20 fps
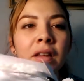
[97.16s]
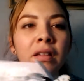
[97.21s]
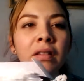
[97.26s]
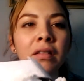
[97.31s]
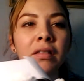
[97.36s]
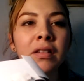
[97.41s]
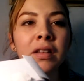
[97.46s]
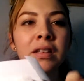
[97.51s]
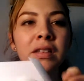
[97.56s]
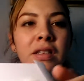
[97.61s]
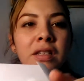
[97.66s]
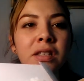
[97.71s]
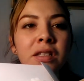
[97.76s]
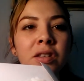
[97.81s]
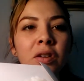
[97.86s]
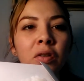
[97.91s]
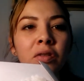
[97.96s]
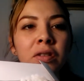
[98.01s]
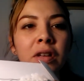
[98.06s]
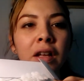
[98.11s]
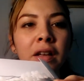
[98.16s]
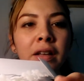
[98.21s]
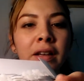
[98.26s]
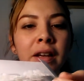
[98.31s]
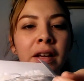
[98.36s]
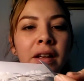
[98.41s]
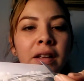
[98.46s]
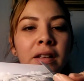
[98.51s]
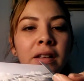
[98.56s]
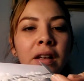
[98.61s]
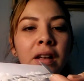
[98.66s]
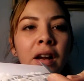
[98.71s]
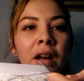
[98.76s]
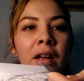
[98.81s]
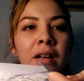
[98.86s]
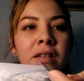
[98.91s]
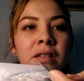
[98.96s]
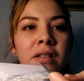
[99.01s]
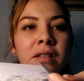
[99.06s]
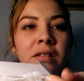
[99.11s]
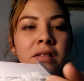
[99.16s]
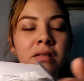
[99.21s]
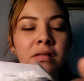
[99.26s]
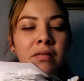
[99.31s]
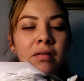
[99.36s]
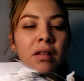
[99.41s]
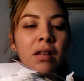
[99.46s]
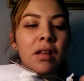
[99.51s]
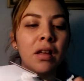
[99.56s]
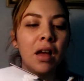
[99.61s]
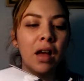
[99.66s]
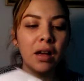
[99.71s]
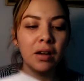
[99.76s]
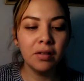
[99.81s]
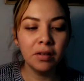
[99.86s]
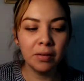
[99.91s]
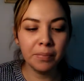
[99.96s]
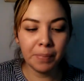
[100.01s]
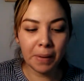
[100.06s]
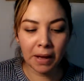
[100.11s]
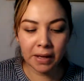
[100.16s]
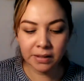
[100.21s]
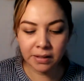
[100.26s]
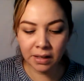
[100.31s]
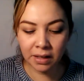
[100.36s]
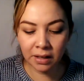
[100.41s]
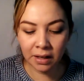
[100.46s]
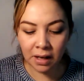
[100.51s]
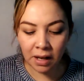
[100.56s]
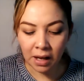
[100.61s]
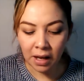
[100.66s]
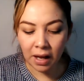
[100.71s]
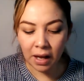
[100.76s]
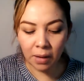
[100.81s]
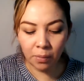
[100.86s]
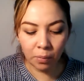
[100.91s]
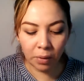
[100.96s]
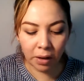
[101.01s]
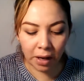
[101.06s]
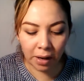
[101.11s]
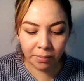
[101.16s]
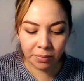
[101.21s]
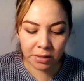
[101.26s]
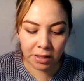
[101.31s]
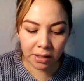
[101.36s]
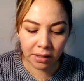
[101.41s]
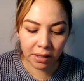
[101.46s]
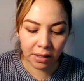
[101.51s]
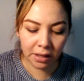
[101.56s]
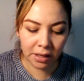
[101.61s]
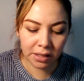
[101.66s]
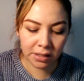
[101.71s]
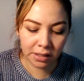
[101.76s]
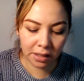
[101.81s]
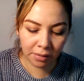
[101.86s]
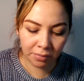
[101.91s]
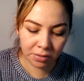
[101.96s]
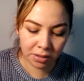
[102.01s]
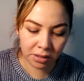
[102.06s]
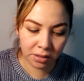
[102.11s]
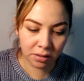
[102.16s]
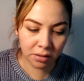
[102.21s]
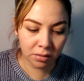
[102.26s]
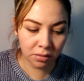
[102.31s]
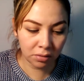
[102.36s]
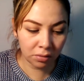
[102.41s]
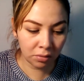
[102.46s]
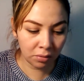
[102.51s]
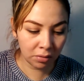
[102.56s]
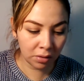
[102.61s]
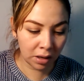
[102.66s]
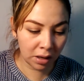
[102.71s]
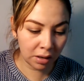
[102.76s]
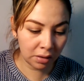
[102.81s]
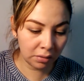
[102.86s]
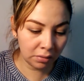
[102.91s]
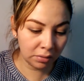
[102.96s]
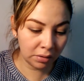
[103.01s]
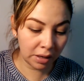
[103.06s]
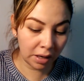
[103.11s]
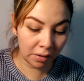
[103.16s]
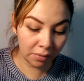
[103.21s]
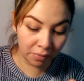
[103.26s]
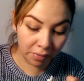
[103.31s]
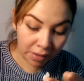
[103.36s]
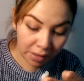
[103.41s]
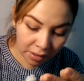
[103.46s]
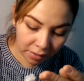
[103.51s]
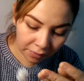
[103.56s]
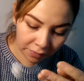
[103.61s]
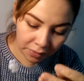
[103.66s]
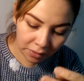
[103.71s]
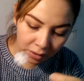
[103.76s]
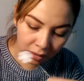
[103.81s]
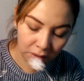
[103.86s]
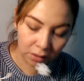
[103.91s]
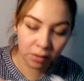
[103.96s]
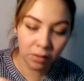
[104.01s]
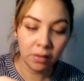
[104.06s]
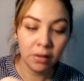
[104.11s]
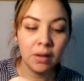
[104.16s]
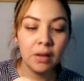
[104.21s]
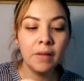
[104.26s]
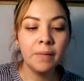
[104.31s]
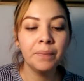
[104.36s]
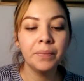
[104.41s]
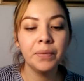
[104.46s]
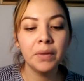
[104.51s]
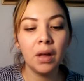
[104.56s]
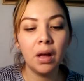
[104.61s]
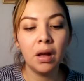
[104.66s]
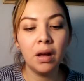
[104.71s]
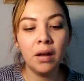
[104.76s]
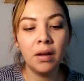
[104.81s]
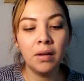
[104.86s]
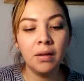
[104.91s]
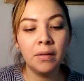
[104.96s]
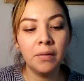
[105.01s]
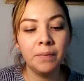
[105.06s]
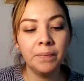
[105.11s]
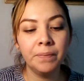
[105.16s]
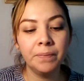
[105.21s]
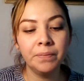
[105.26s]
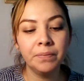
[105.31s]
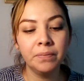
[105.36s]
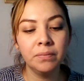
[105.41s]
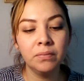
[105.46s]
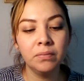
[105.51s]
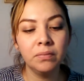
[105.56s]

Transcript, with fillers: the, this is so delicate that I just couldn't pass it. And what I'm thinking is I'm just gonna get rid of the, um,